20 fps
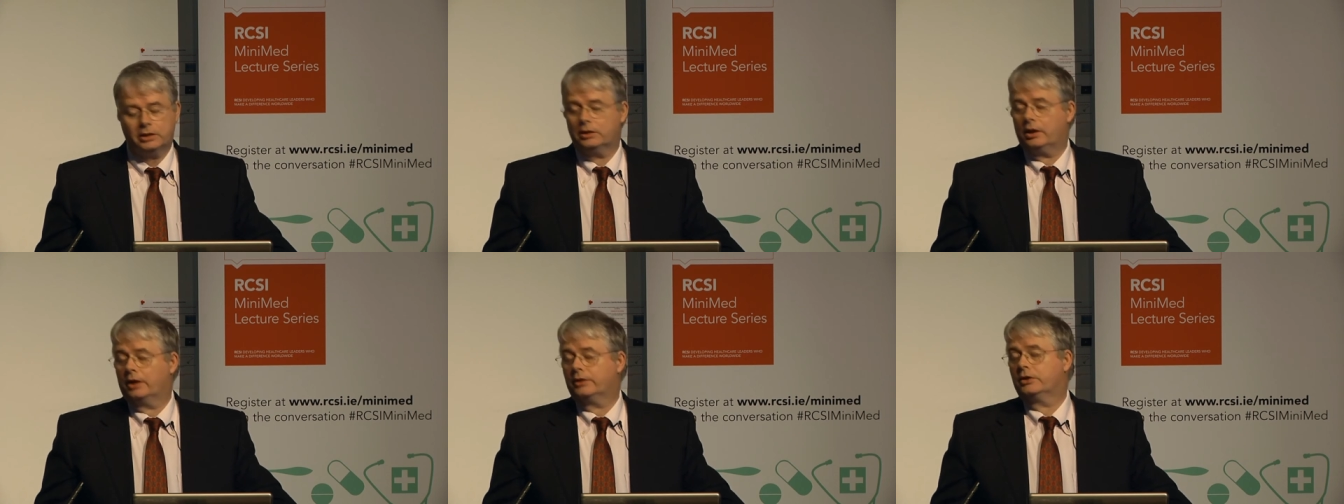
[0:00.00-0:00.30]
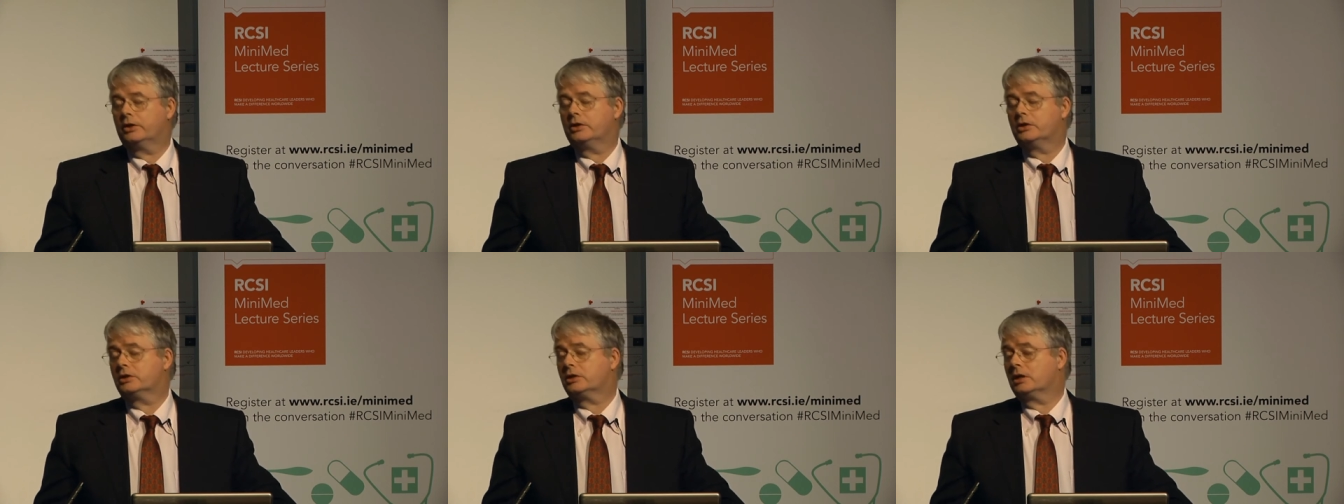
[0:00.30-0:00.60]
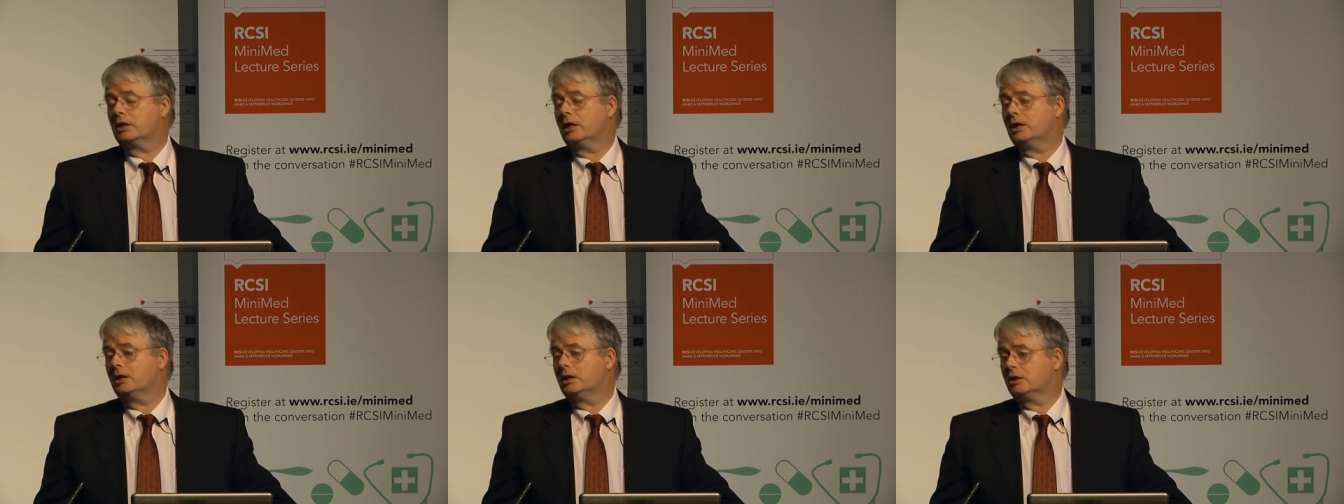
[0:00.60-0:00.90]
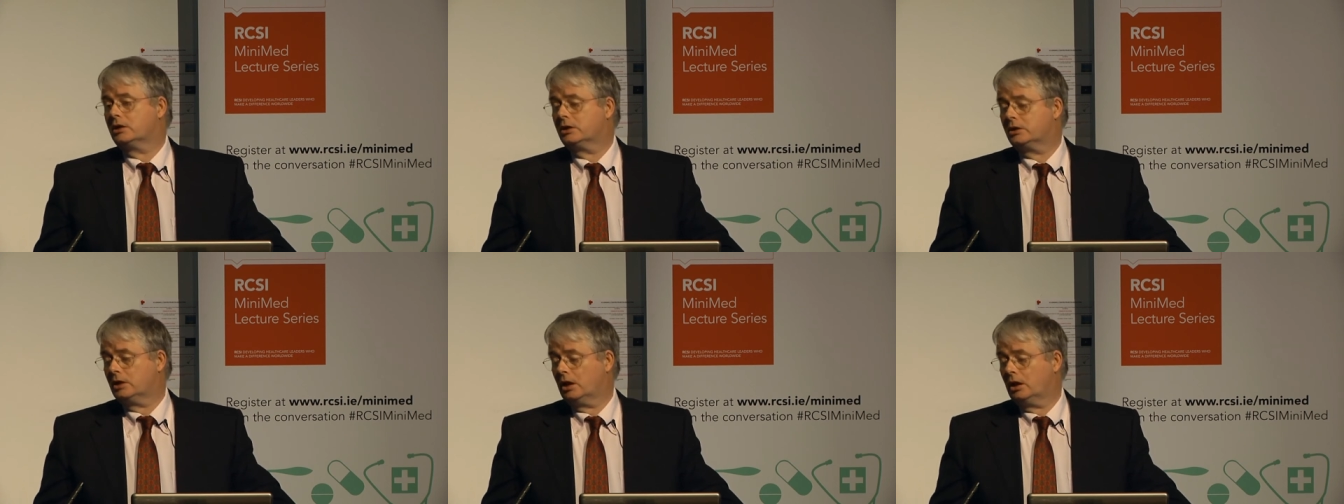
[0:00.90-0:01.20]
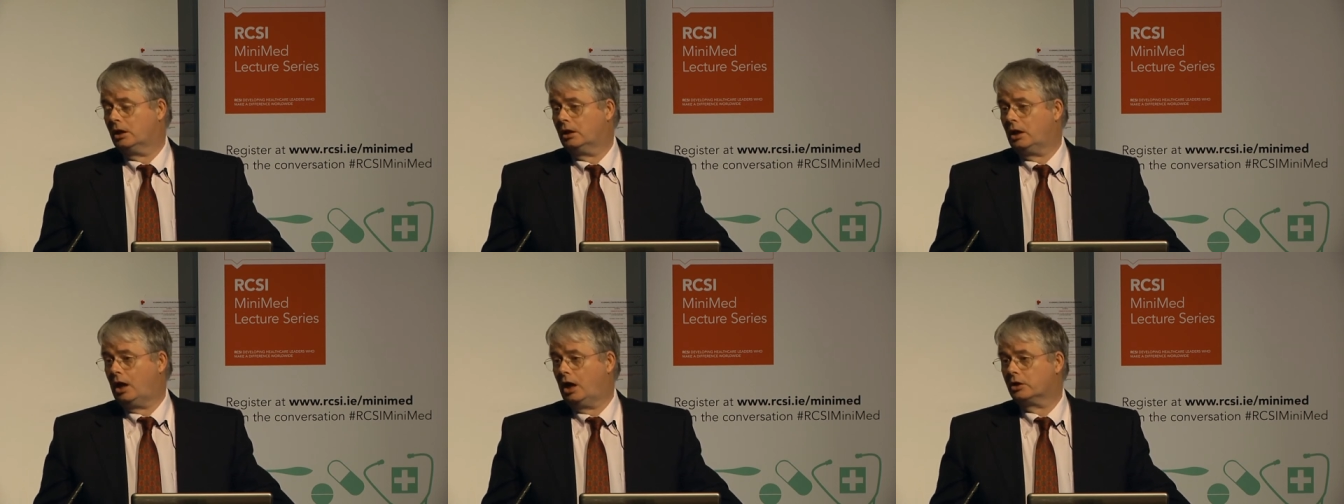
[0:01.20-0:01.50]
that there's
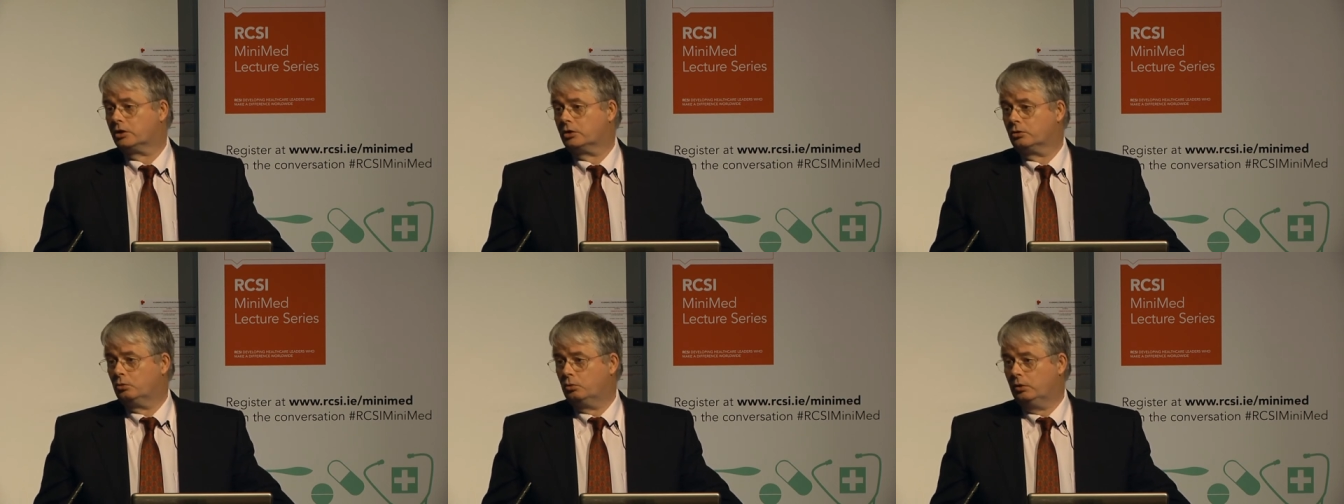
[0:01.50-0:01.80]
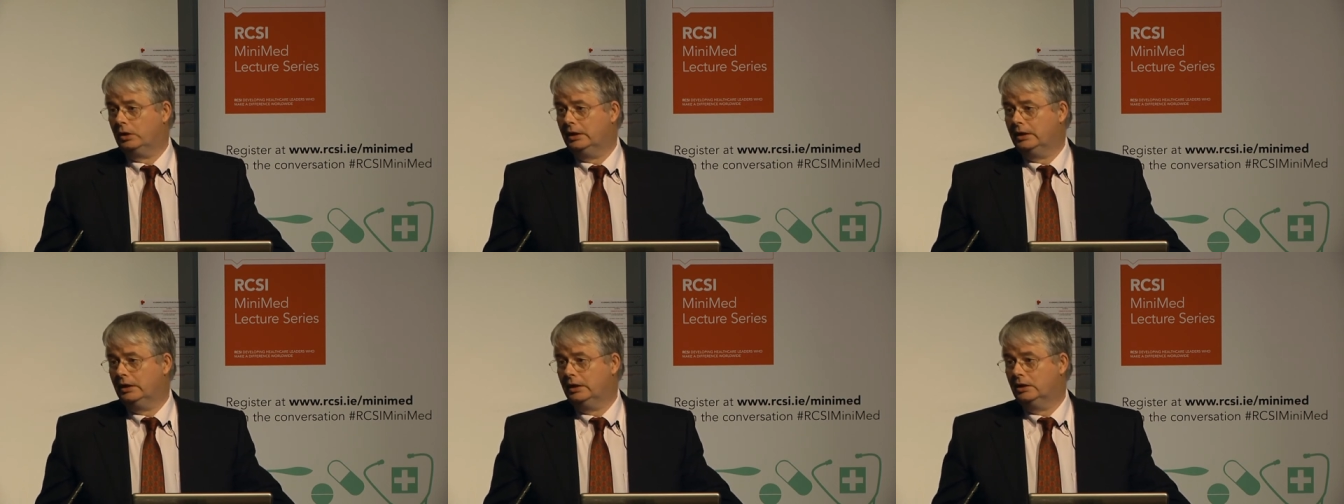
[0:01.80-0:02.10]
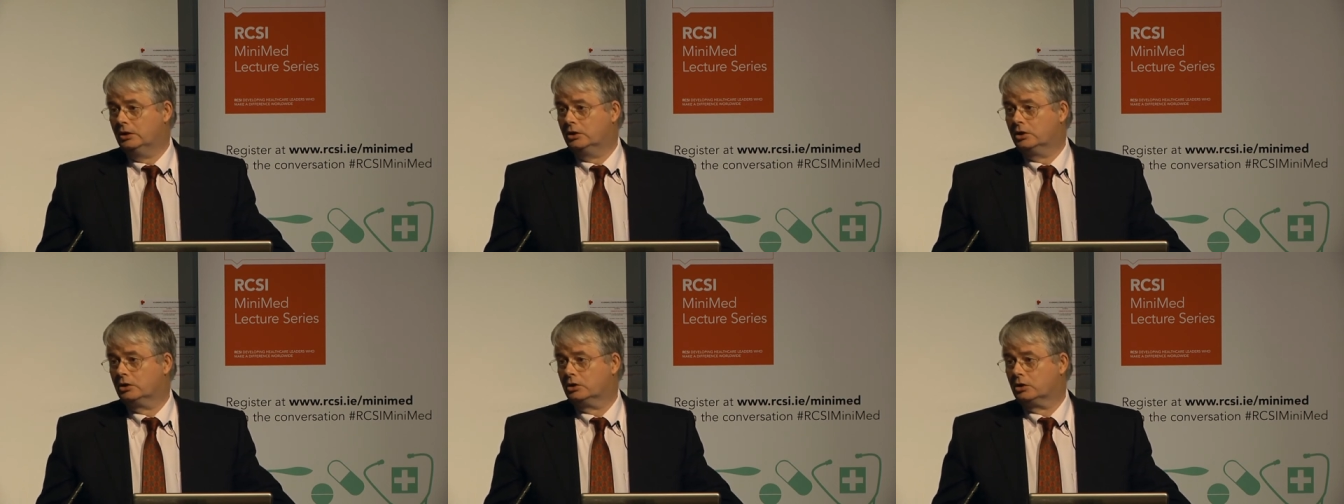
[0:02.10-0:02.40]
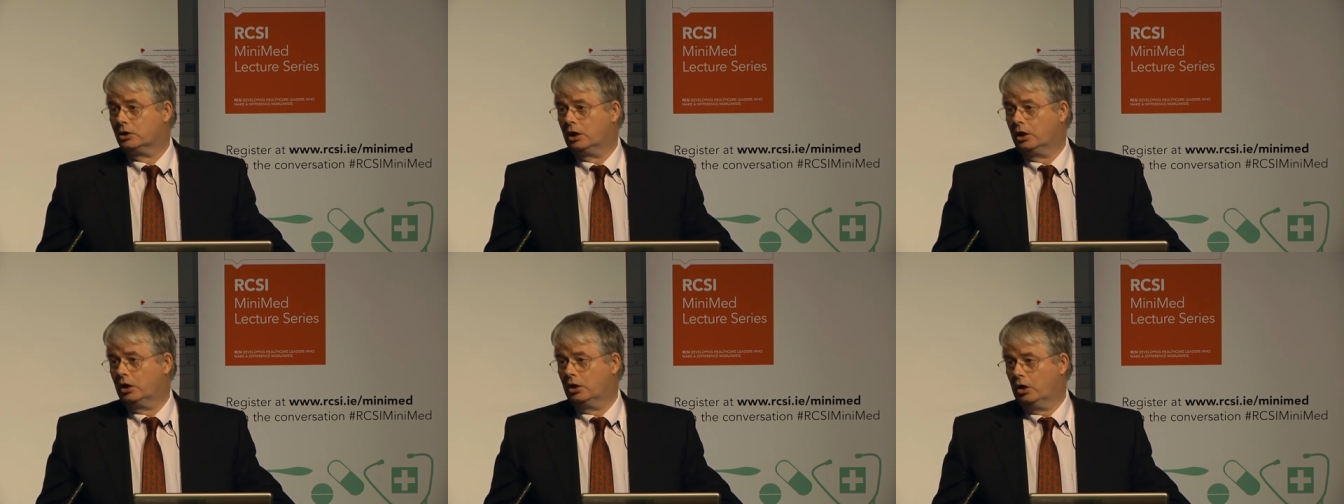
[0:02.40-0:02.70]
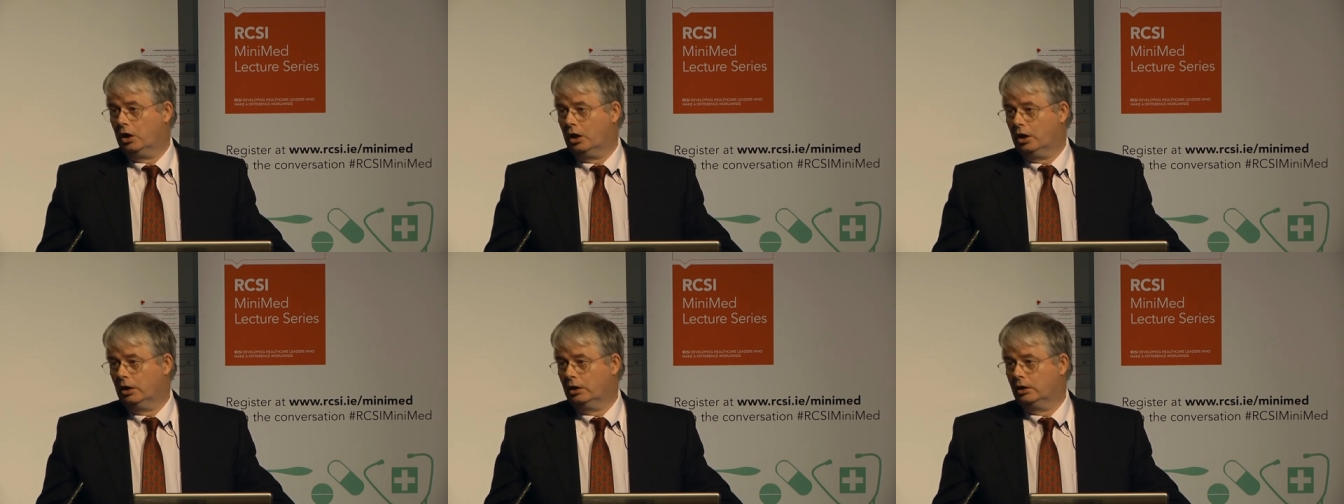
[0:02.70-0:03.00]
still a lot we need to
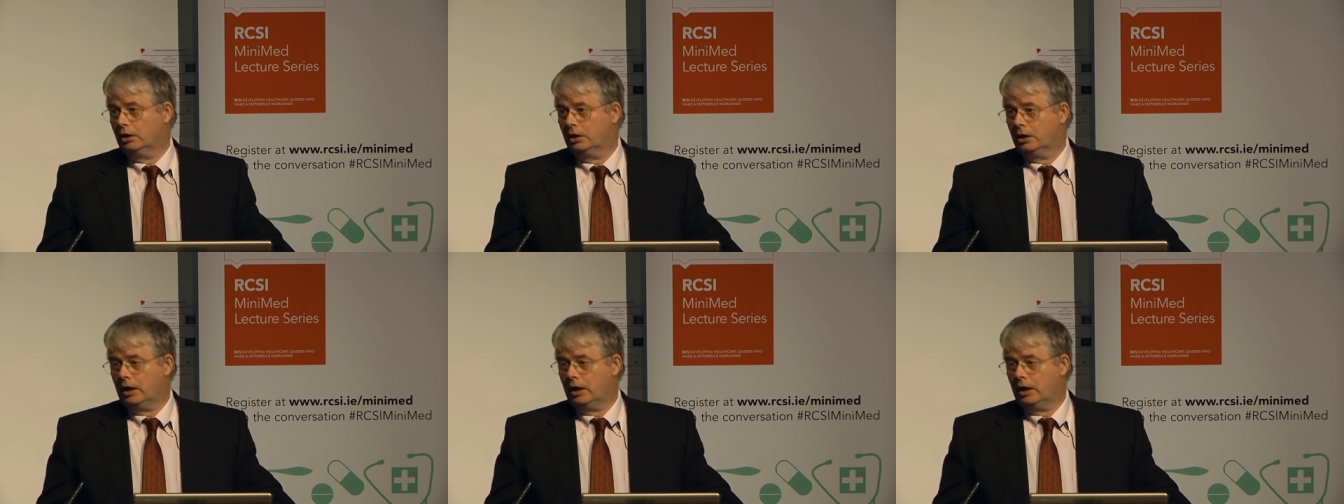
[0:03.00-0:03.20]
learn